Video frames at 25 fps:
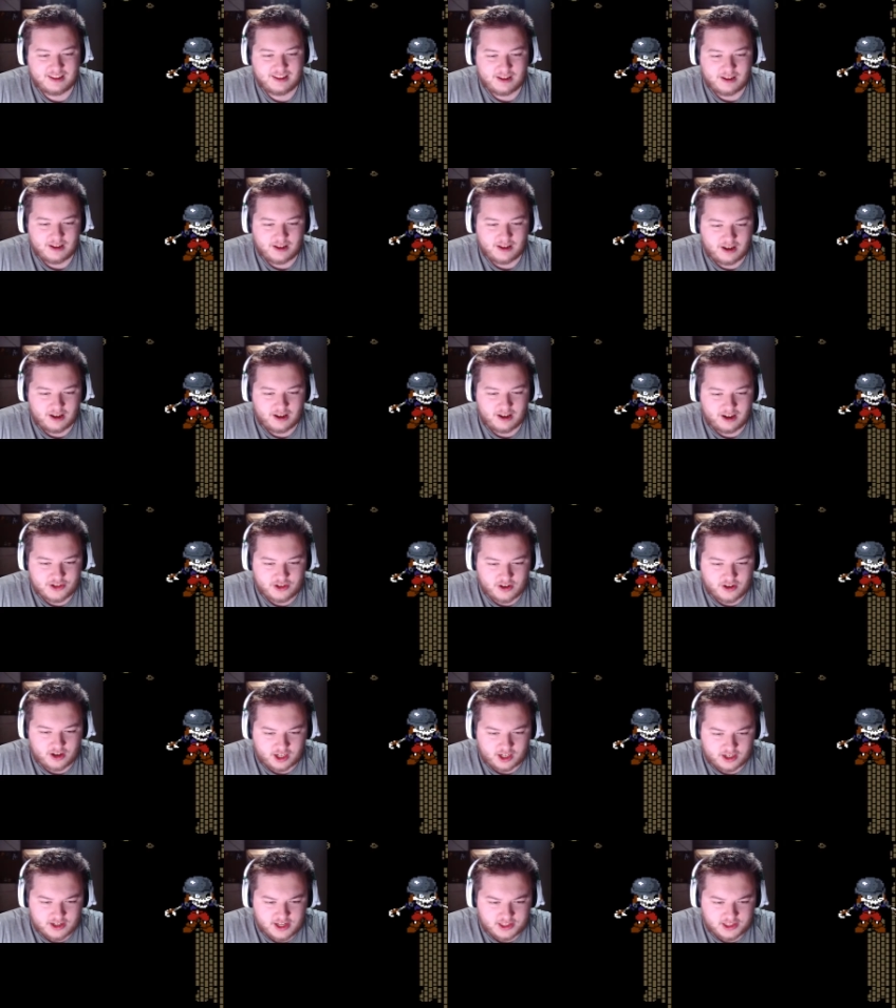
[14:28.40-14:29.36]
Hot
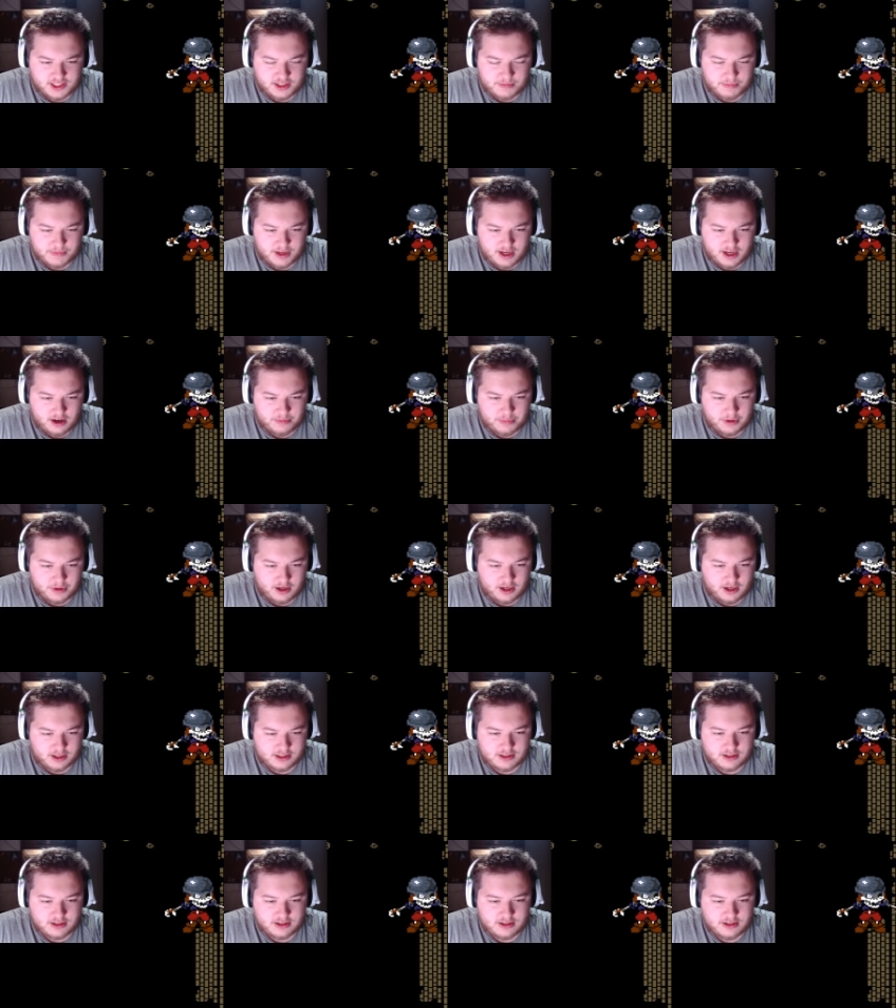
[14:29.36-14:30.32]
sure can take them down,
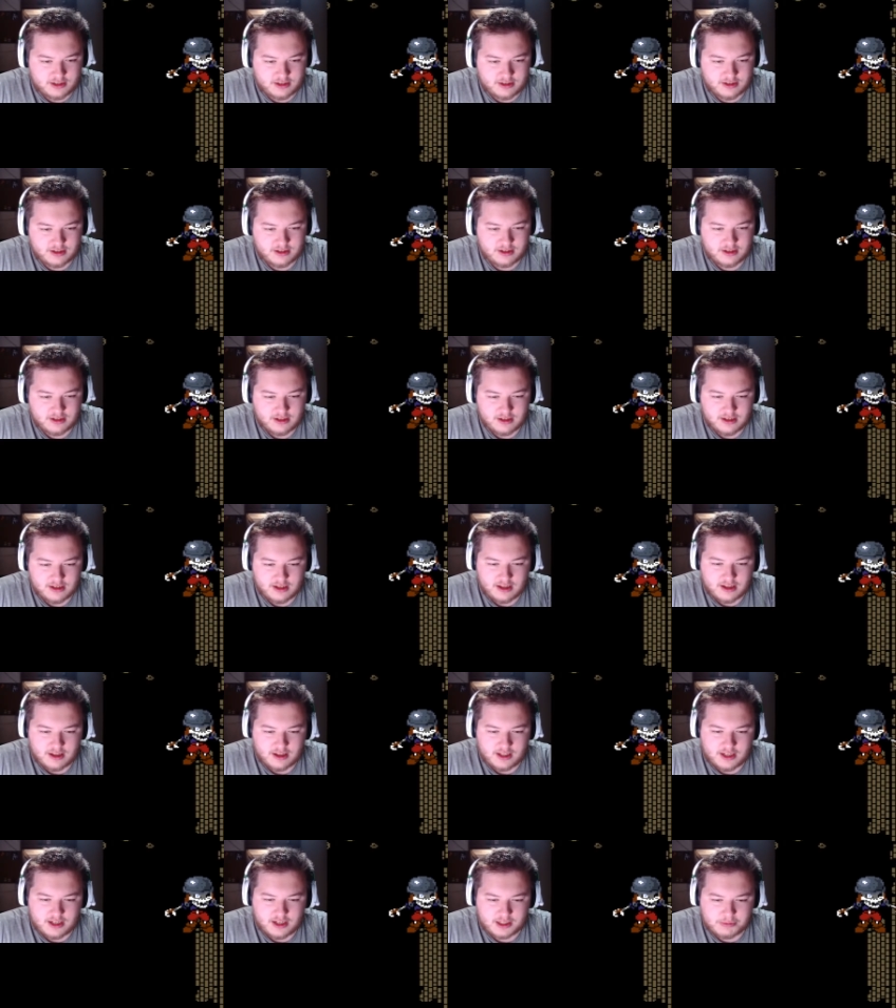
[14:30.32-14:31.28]
boss.
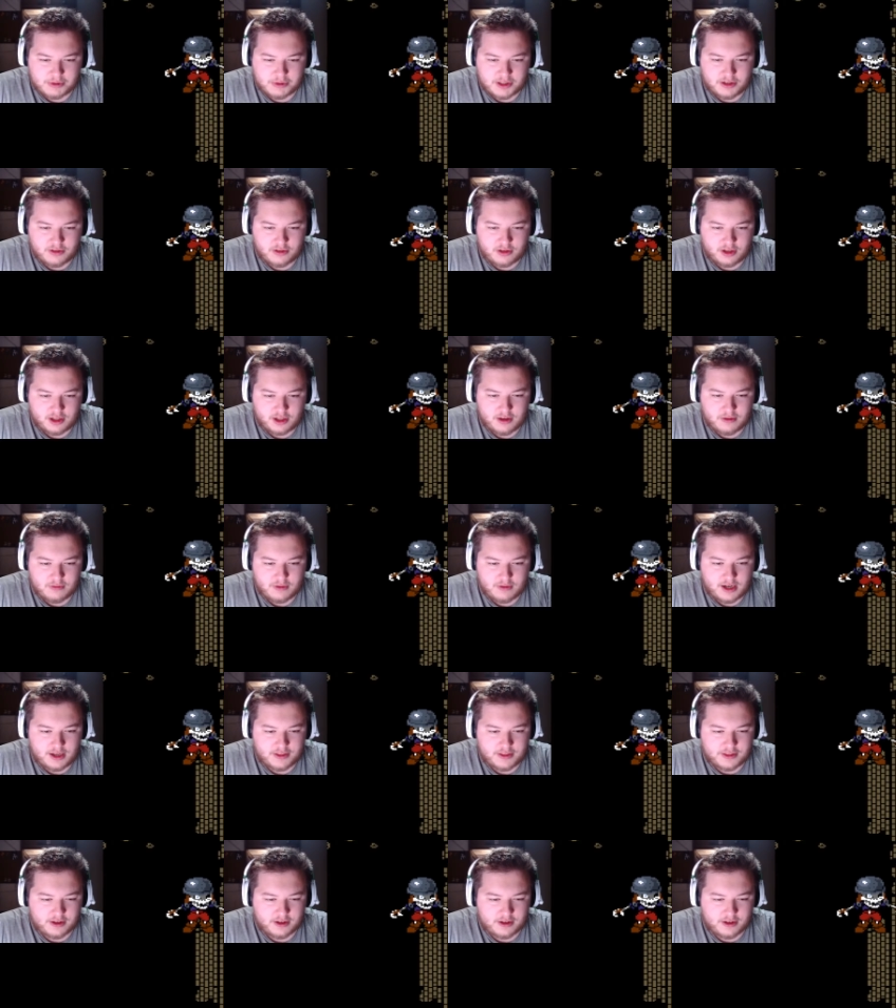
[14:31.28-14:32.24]
Didn't expect you, you
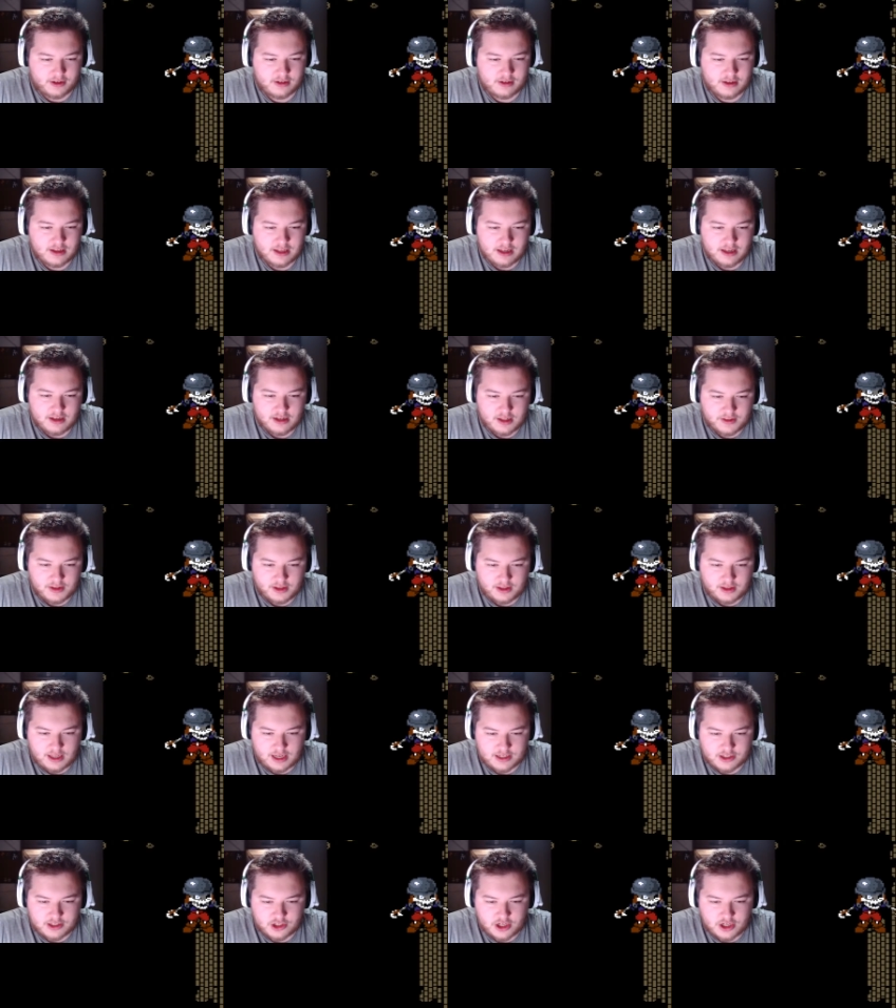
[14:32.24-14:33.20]
in there. I think
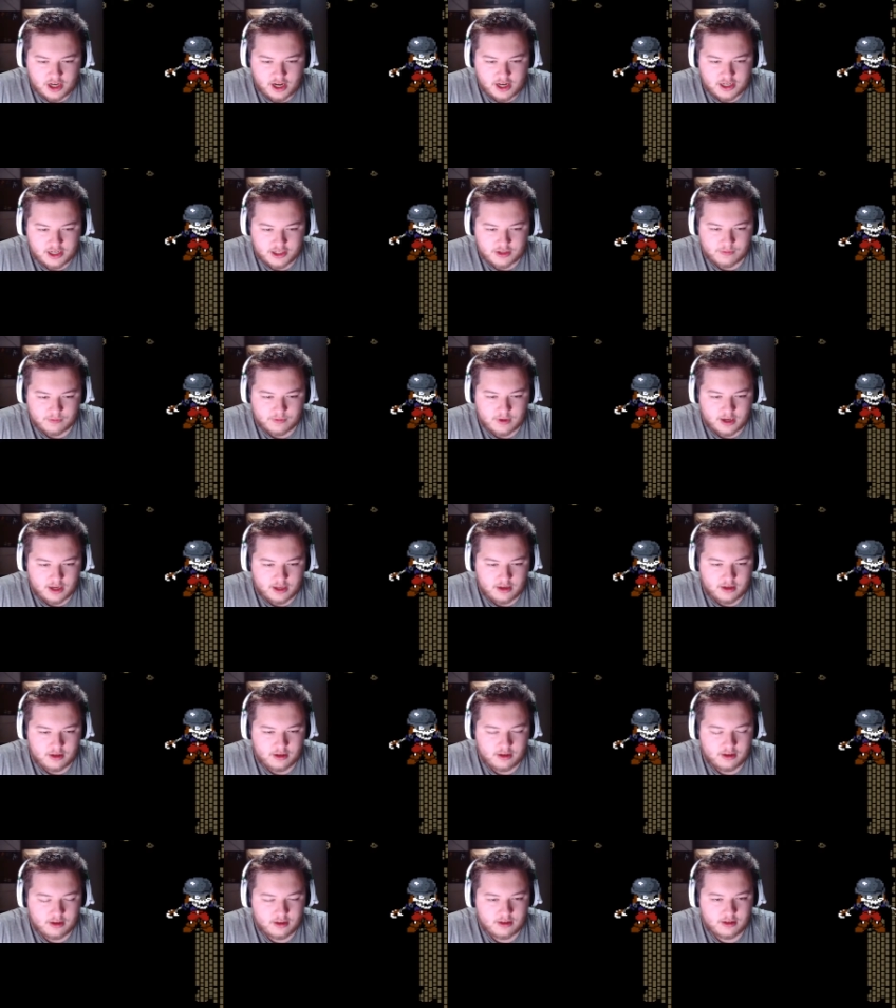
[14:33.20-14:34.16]
it has changed
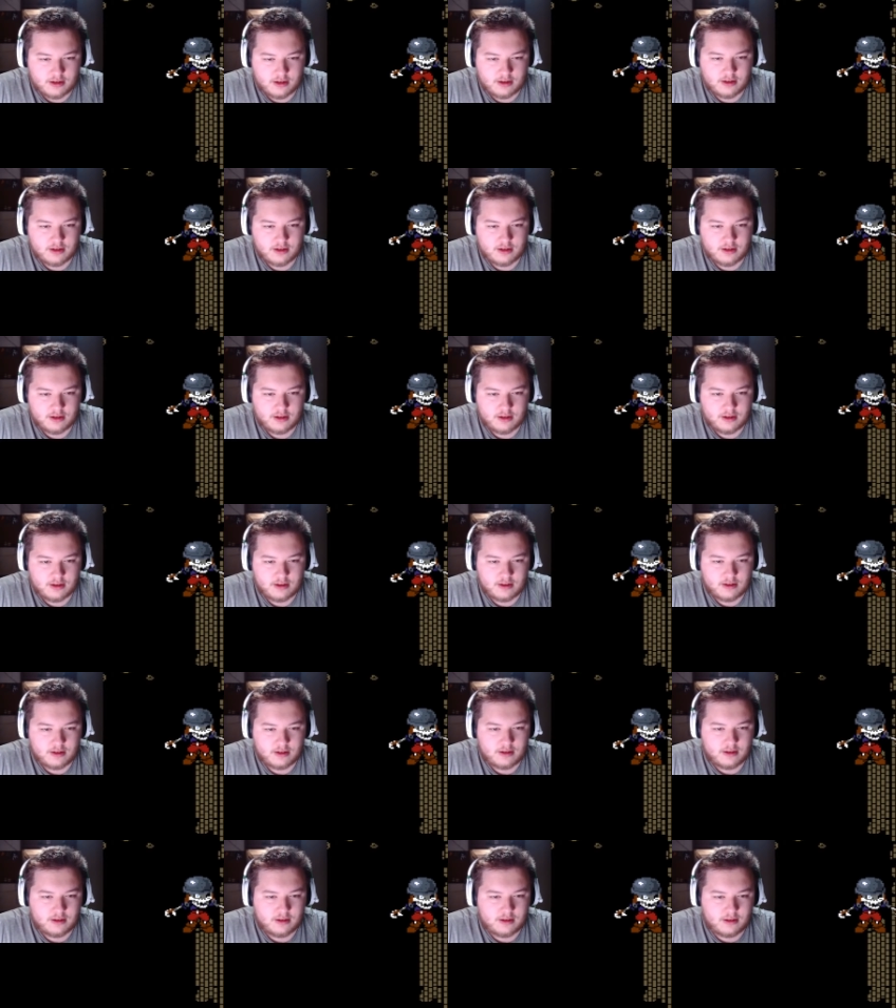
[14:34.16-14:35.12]
red.
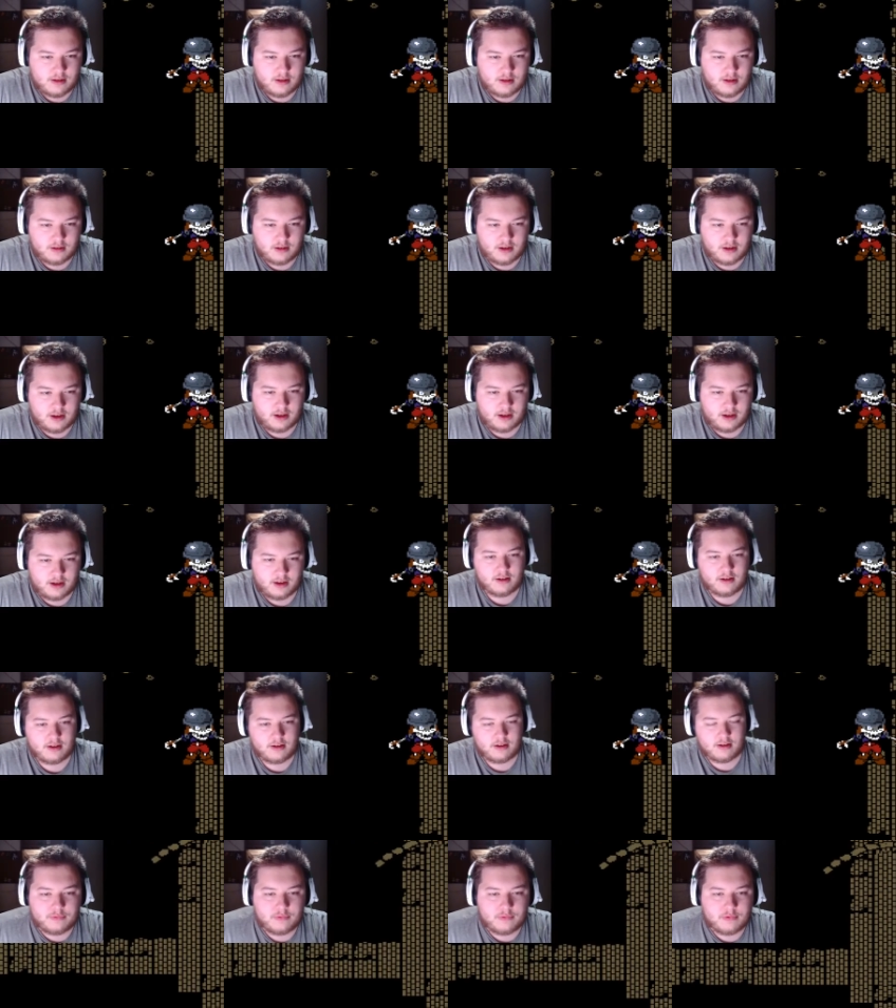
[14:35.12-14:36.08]
Okay.
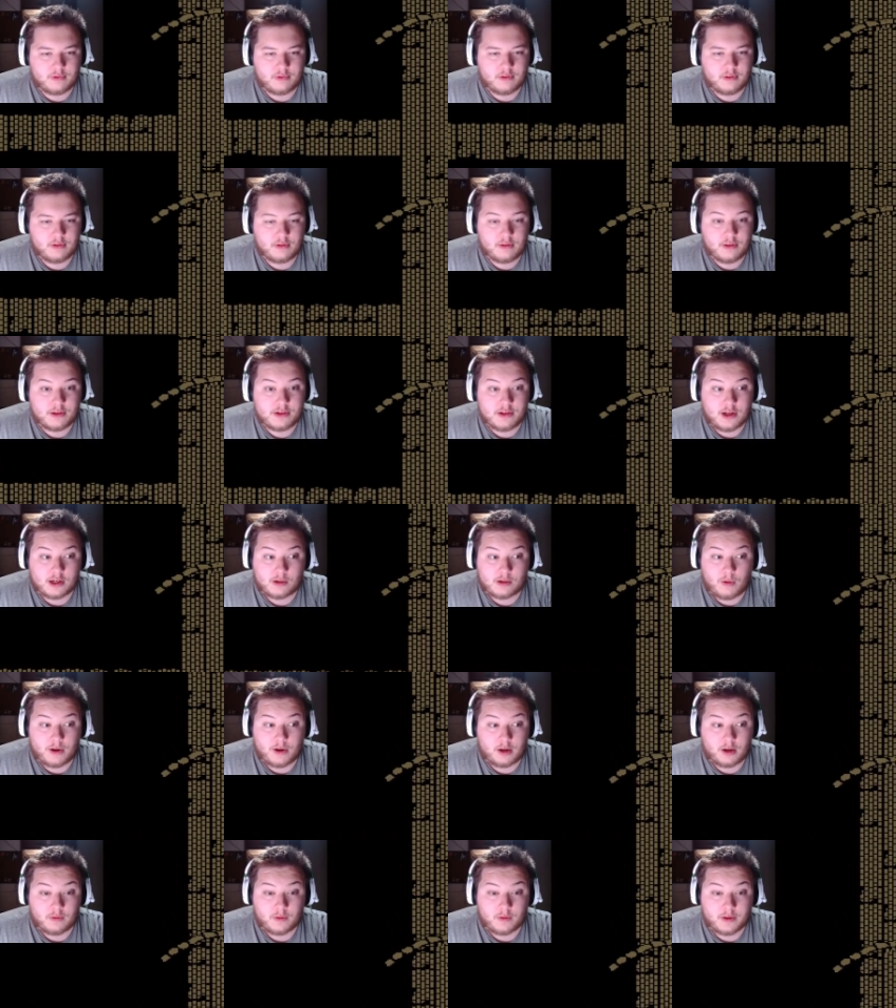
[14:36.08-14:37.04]
It's not
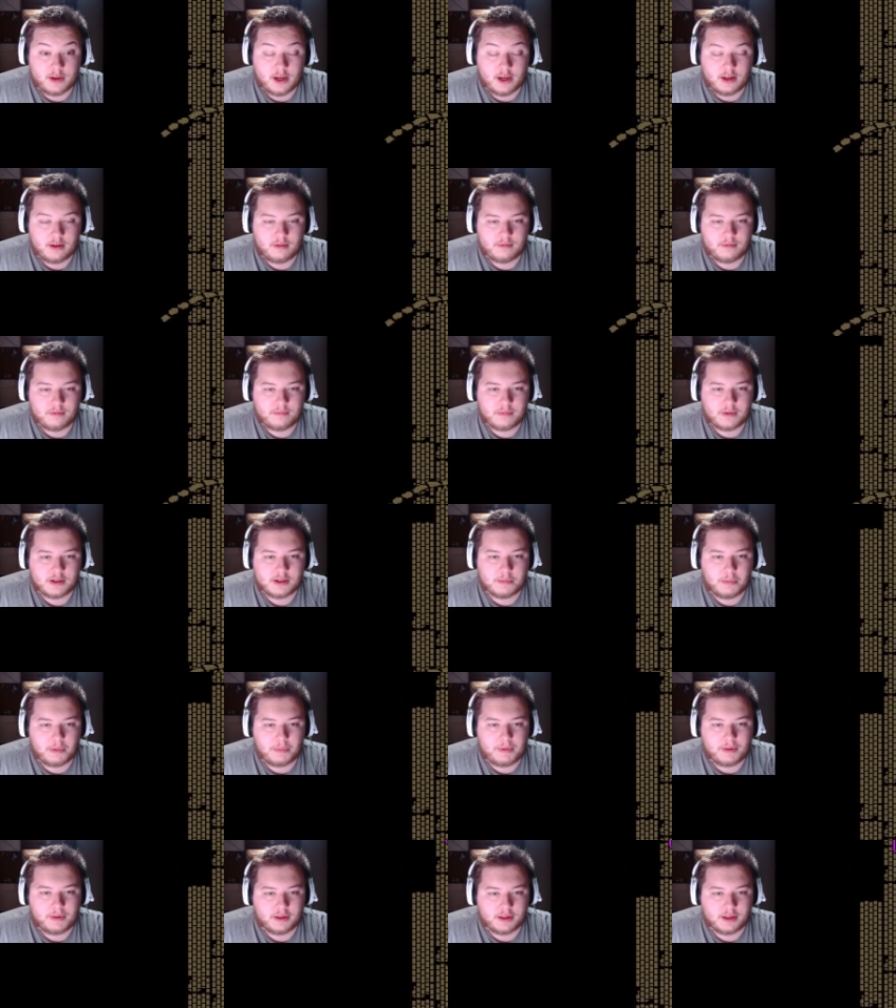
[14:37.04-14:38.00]
quite over yet, as you
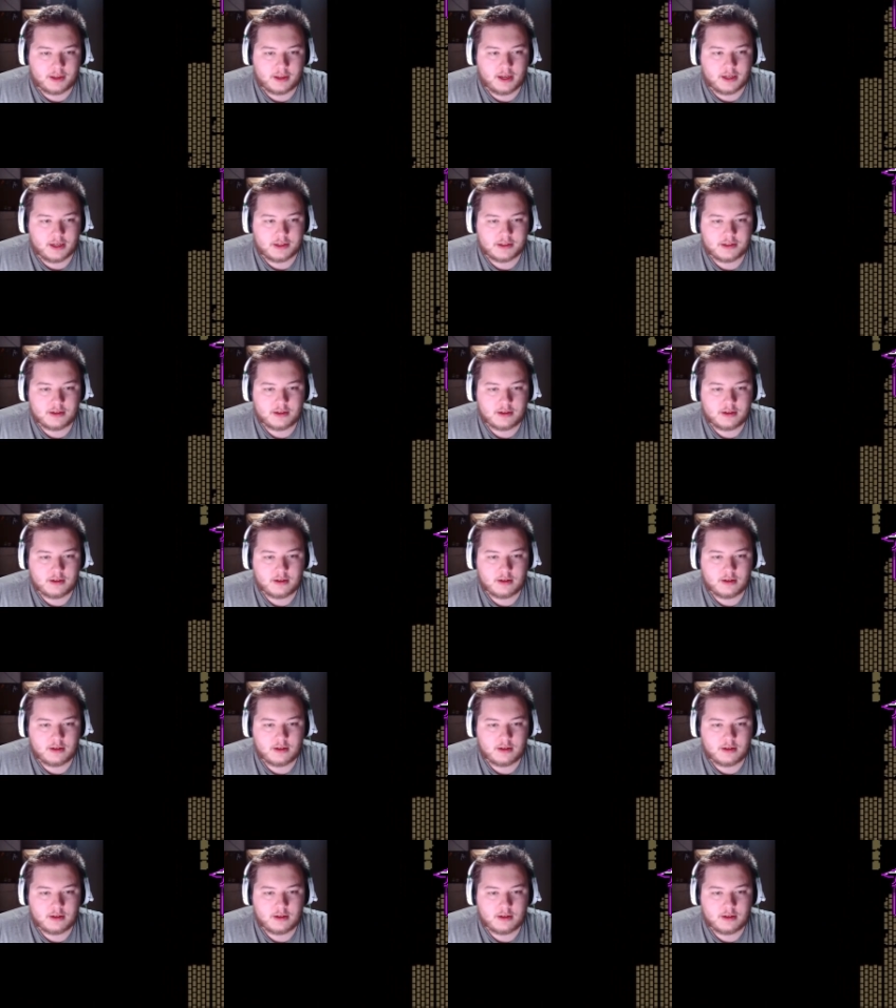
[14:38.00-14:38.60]
might be able to guess.